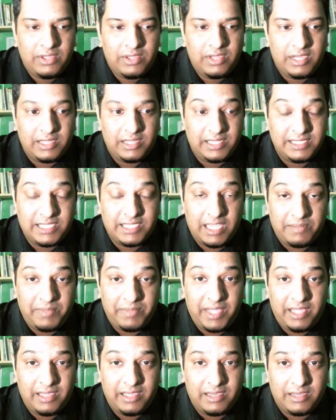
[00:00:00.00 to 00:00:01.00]
and these can
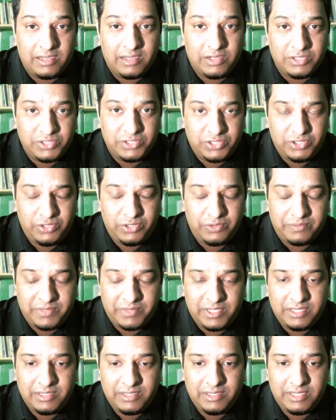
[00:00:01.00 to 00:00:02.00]
be
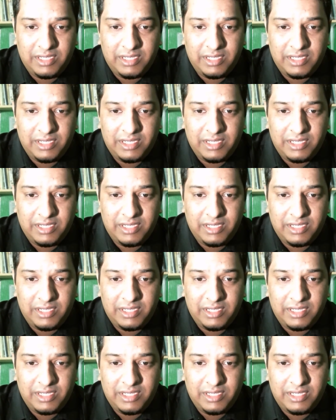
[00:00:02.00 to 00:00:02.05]
consumed